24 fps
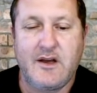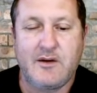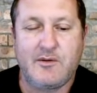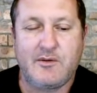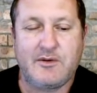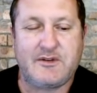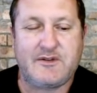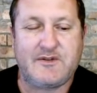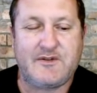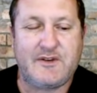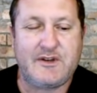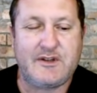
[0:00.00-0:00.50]

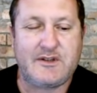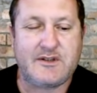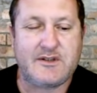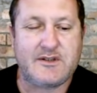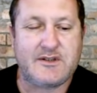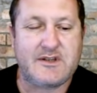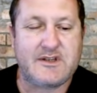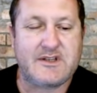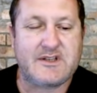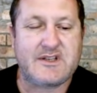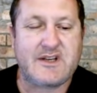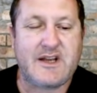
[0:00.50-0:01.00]
which
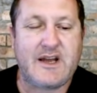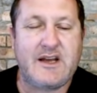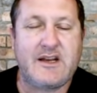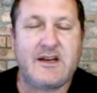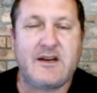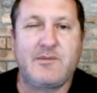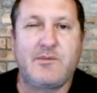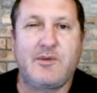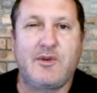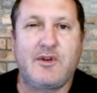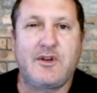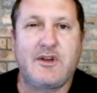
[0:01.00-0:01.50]
features a
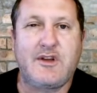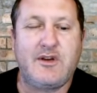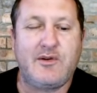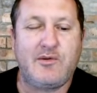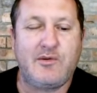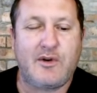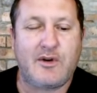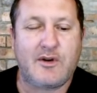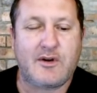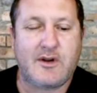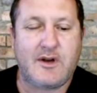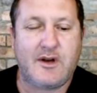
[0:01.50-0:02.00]
scannable
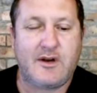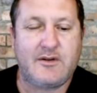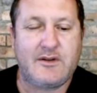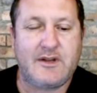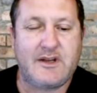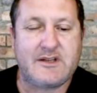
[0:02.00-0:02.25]
QR code,